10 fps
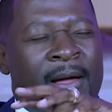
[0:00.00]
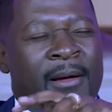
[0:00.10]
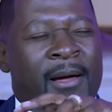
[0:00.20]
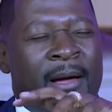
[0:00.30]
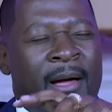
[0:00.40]

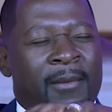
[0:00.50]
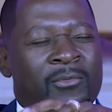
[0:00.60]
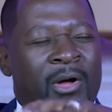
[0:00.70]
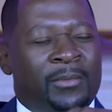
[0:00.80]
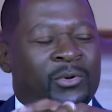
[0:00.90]

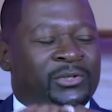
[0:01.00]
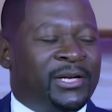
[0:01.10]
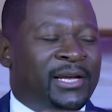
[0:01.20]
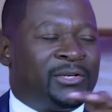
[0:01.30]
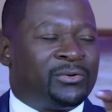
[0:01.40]
I'm not
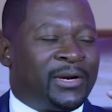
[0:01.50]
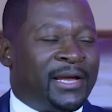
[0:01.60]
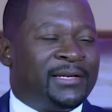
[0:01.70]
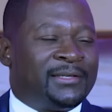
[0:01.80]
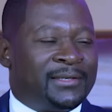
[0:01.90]
here to
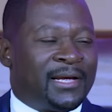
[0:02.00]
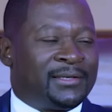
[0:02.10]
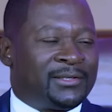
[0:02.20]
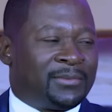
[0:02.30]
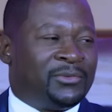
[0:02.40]
raise
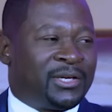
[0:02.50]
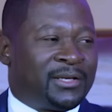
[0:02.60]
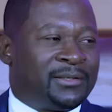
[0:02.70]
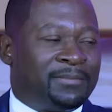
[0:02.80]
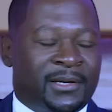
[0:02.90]
that subject,
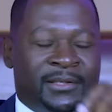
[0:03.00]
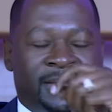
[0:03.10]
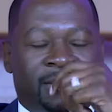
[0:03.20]
but